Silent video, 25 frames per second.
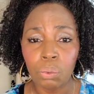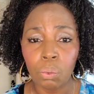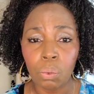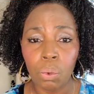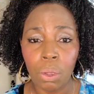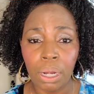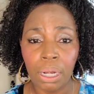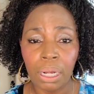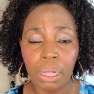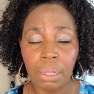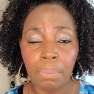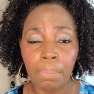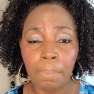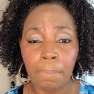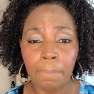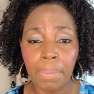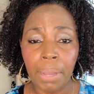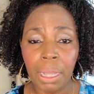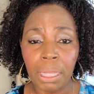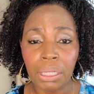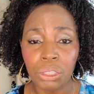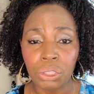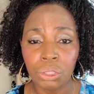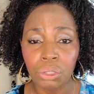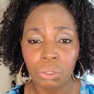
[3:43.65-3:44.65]
wanted
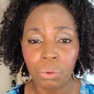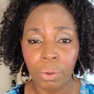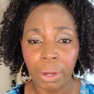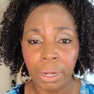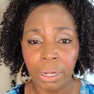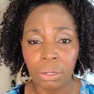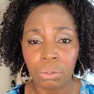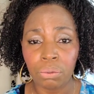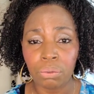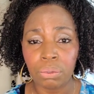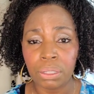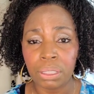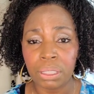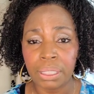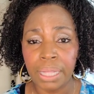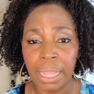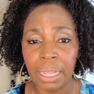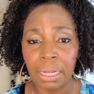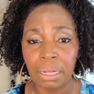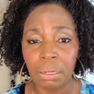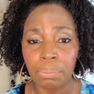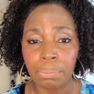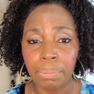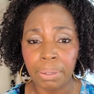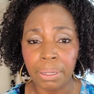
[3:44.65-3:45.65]
much greater
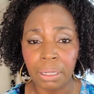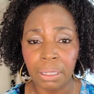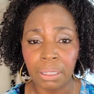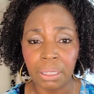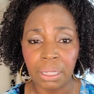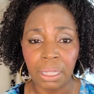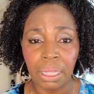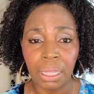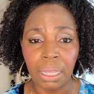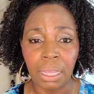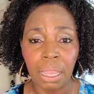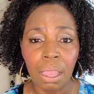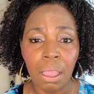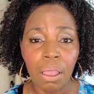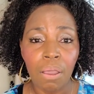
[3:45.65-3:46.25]
recyclability